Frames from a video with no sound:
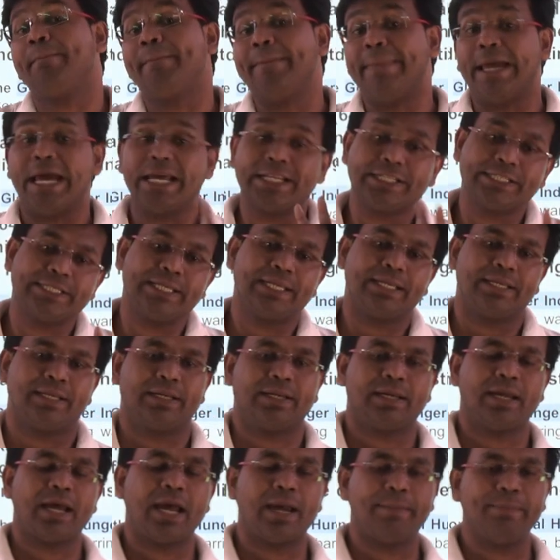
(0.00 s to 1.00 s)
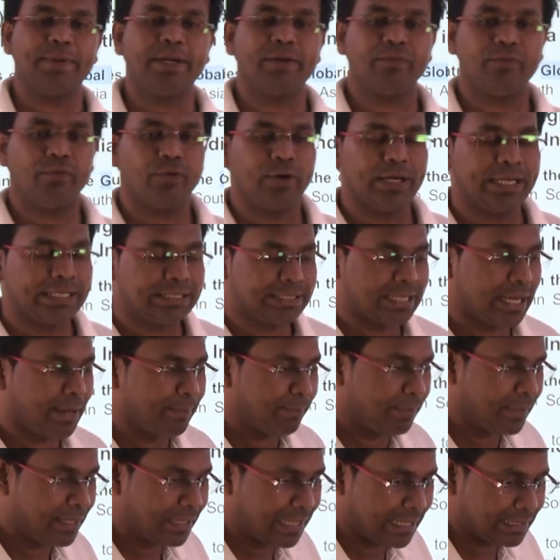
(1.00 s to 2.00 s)
matching. For
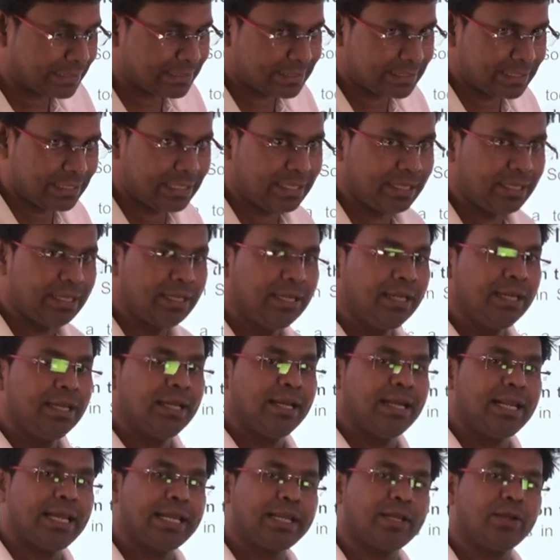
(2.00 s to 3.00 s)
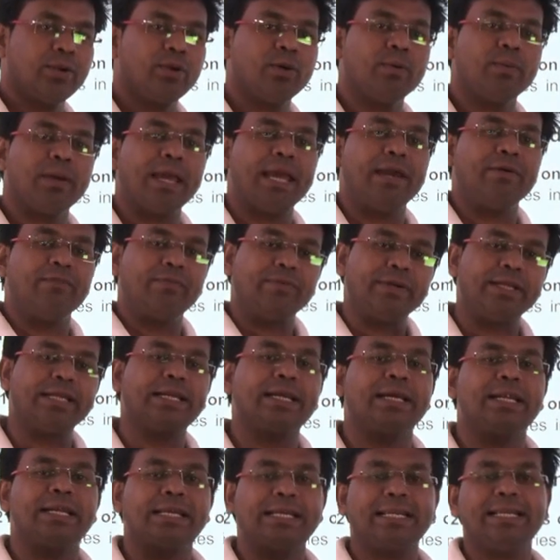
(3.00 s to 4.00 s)
example, let's say, every
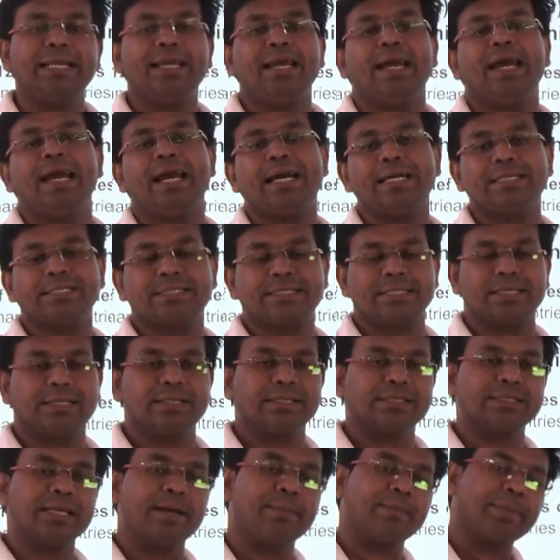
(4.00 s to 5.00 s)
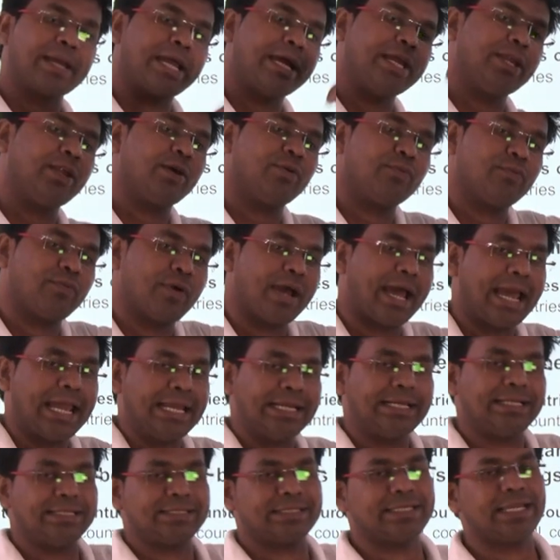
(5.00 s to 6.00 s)
country has some kind of
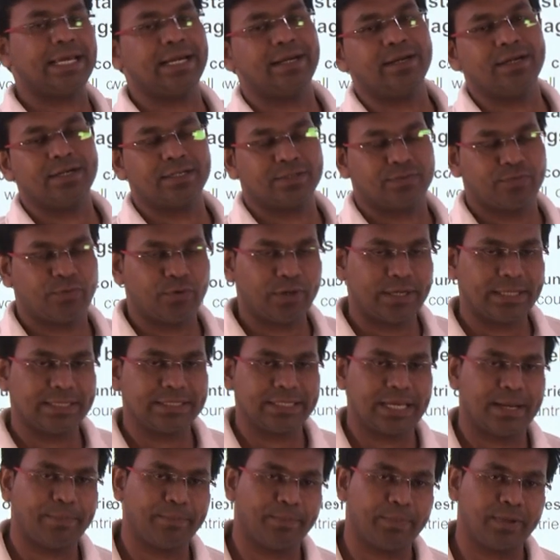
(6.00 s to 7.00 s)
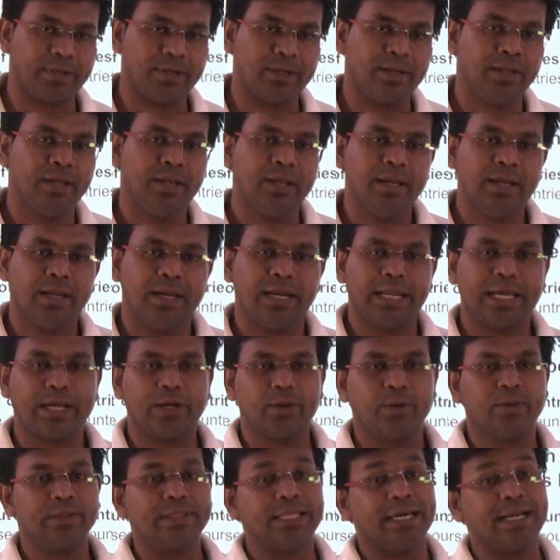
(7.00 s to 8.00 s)
height standards. For example,
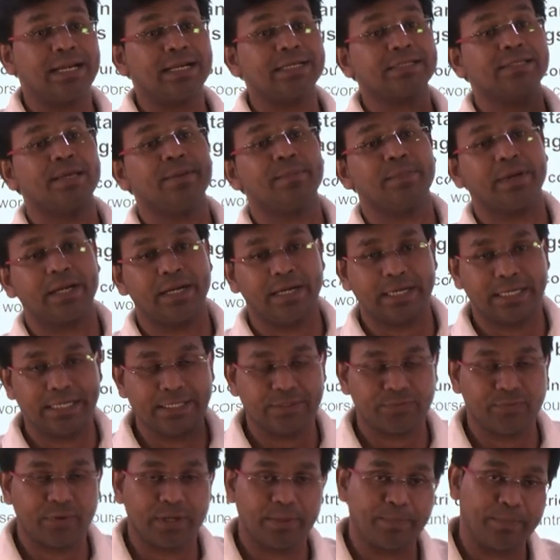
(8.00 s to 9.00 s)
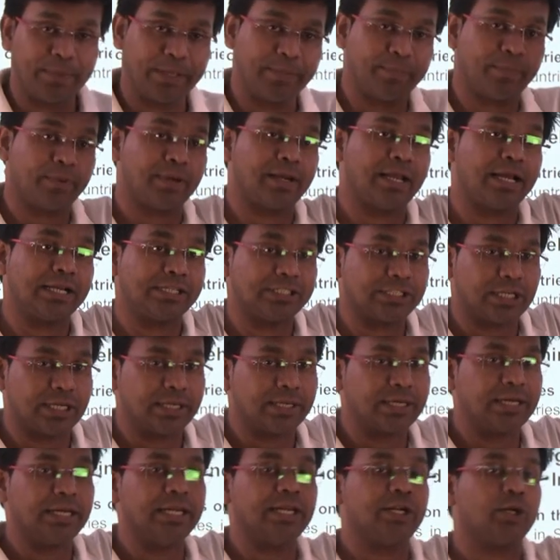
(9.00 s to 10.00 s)
there are some countries where people are
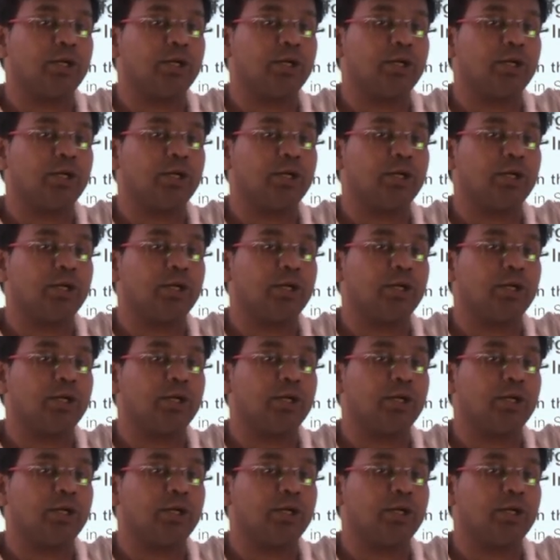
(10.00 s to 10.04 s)
generally